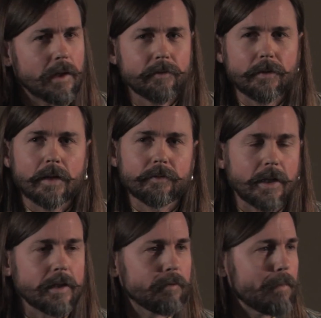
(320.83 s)
I've
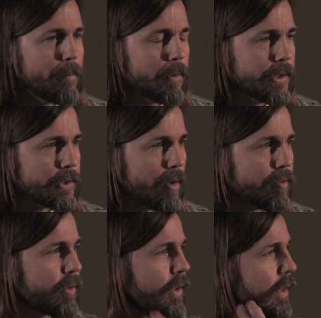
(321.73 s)
kind of memories
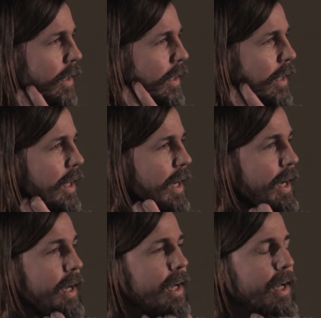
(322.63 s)
of.
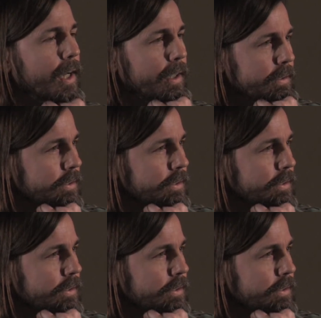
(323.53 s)
And